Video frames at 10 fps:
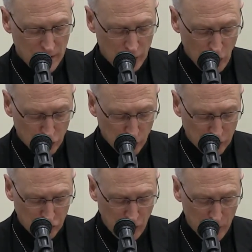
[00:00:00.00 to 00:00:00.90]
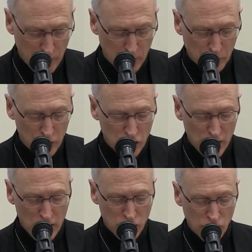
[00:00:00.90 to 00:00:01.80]
I also extend my
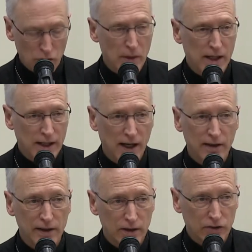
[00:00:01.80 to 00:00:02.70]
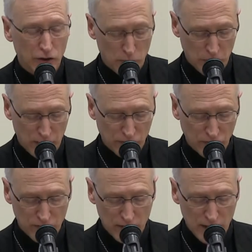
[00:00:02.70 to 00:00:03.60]
appreciation to my colleagues here
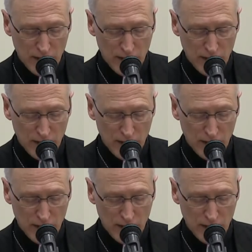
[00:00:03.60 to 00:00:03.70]
present,